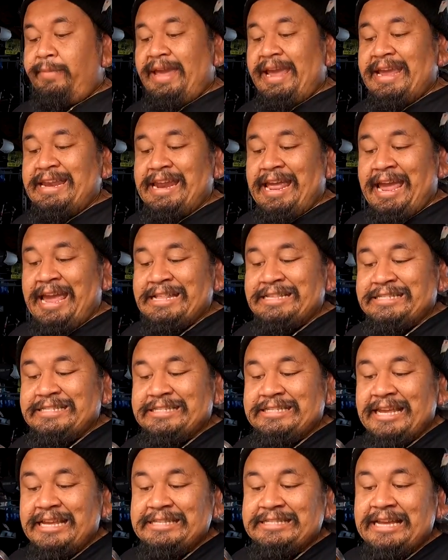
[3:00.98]
made and
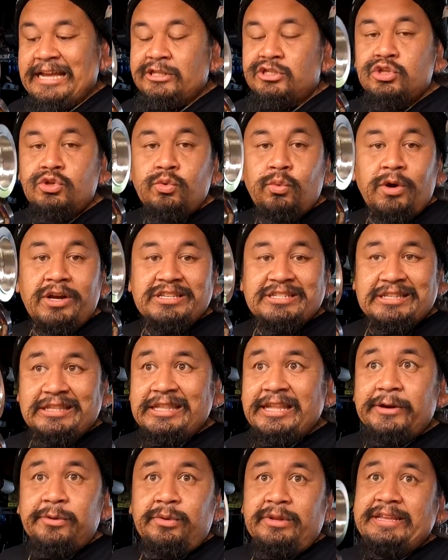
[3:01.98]
sent out to us
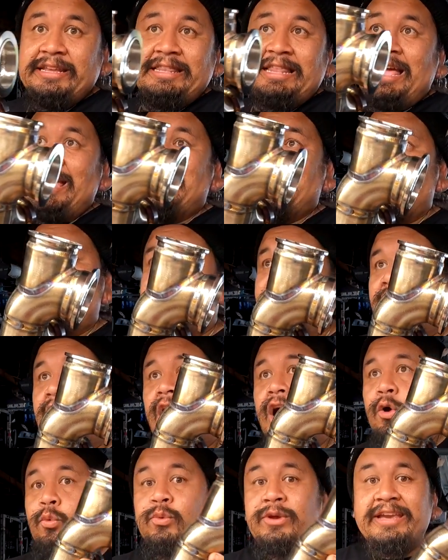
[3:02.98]
literally like
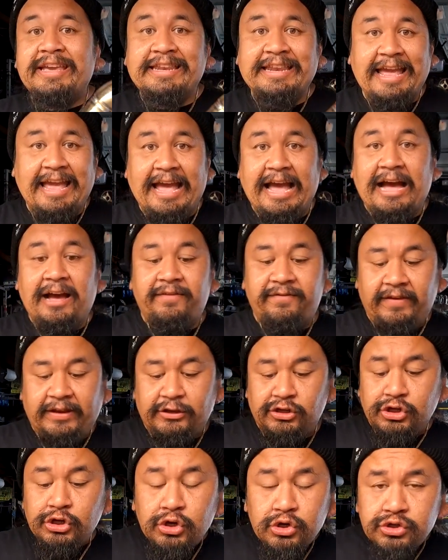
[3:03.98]
a week and a half
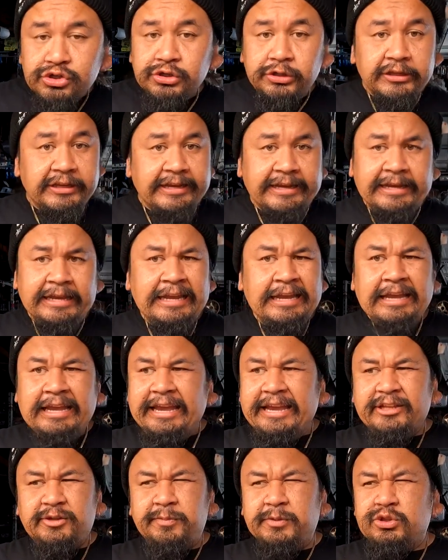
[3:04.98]
and usually
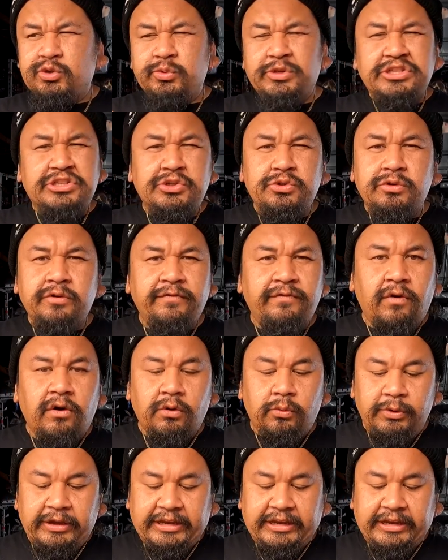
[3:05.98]
it's between two to four